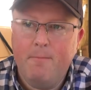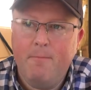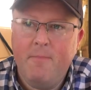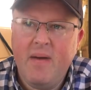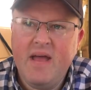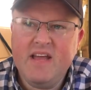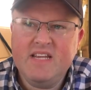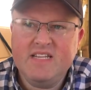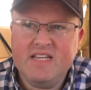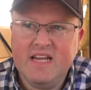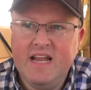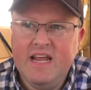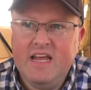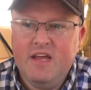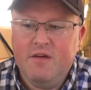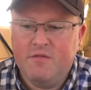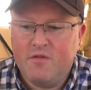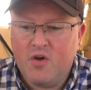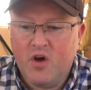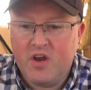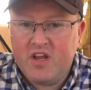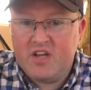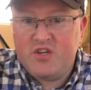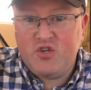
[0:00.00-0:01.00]
Basically,
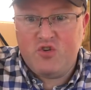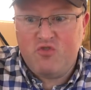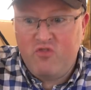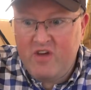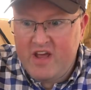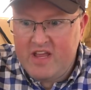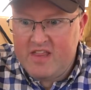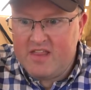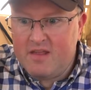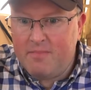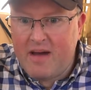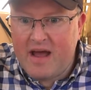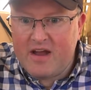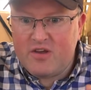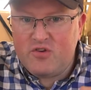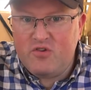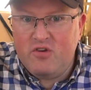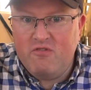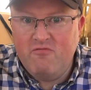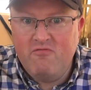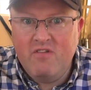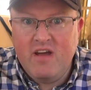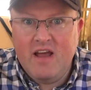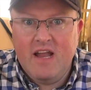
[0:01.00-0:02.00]
you've got to treat the
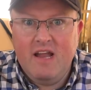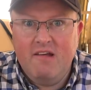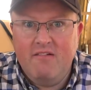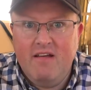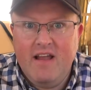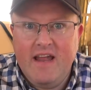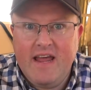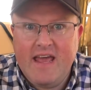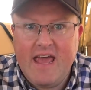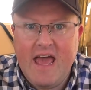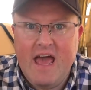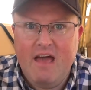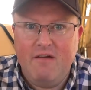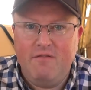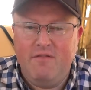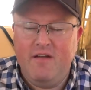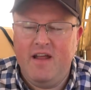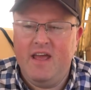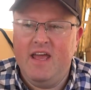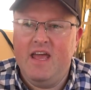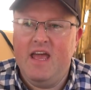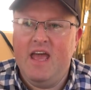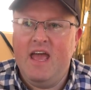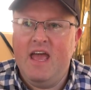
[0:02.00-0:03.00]
battery really, really
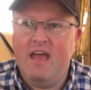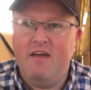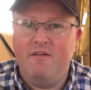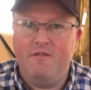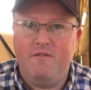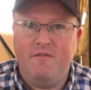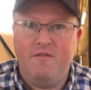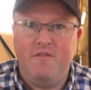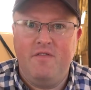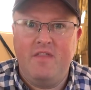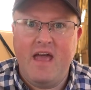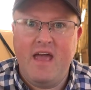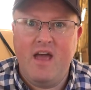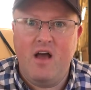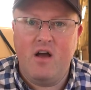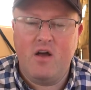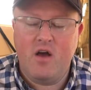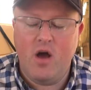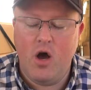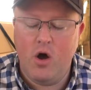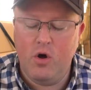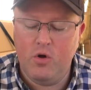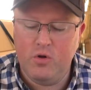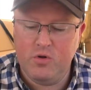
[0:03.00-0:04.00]
carefully if they are
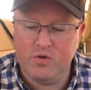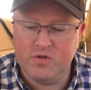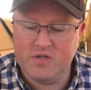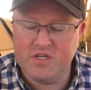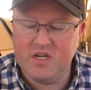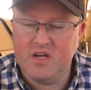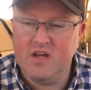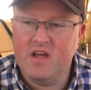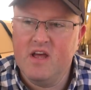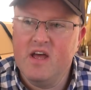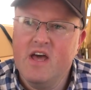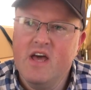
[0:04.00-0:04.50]
cold.